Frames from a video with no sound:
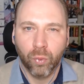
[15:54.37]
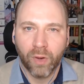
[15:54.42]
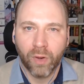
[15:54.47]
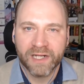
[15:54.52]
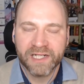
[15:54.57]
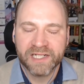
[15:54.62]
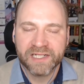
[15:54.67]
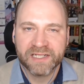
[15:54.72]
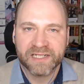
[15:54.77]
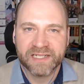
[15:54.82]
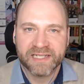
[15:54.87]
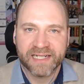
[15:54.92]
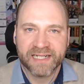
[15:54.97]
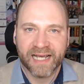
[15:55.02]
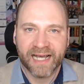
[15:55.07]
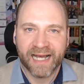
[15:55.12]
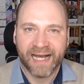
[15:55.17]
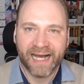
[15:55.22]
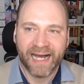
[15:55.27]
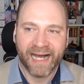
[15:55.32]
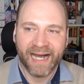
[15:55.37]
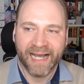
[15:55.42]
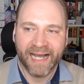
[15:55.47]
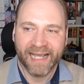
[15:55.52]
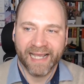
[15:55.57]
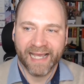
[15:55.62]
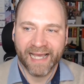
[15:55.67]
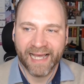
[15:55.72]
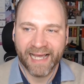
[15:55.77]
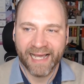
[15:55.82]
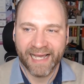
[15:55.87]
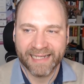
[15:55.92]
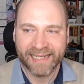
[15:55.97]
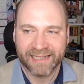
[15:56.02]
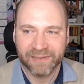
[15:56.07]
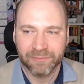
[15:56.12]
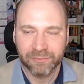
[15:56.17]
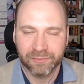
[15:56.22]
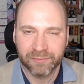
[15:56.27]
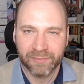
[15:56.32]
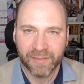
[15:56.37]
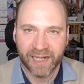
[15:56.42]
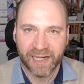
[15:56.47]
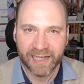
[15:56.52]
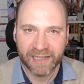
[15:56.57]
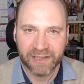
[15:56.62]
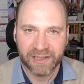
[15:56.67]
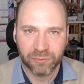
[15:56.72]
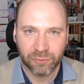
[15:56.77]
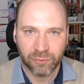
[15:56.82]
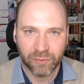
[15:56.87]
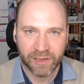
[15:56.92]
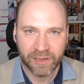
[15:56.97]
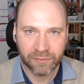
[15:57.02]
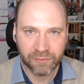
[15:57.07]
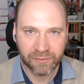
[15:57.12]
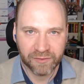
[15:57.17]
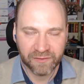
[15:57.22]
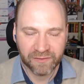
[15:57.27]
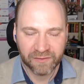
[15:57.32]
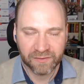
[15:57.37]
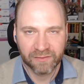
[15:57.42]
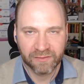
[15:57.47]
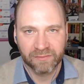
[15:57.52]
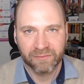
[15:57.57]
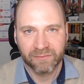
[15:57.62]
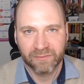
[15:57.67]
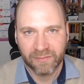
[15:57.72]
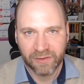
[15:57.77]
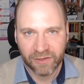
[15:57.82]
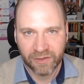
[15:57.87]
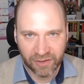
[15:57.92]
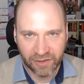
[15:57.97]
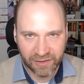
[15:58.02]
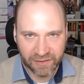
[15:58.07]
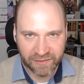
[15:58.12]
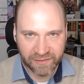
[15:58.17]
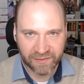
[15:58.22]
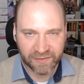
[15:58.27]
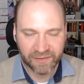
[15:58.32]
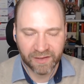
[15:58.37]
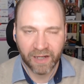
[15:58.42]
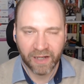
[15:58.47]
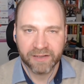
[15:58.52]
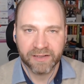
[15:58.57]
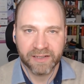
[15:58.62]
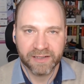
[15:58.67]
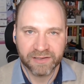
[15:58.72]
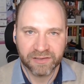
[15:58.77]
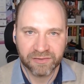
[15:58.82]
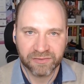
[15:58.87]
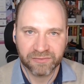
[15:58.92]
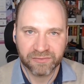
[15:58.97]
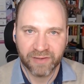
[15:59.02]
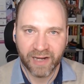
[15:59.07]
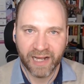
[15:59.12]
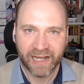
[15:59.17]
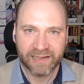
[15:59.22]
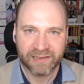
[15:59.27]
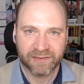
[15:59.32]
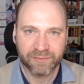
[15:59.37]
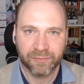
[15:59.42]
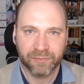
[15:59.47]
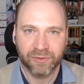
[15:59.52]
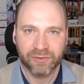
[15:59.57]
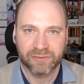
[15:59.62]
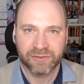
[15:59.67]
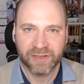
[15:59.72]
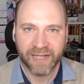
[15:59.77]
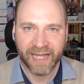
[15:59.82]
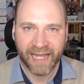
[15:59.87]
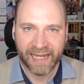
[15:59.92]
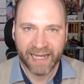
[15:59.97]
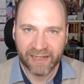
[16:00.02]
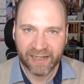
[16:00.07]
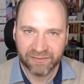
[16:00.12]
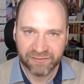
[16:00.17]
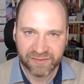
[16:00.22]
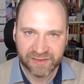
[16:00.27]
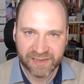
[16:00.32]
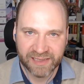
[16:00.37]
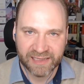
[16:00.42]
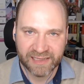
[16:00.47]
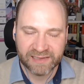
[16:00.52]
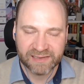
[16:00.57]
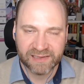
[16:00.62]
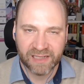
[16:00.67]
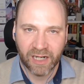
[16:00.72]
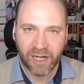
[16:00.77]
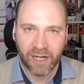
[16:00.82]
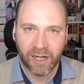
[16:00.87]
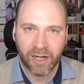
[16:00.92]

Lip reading: What I had in mind when I was starting to grasp what NFTs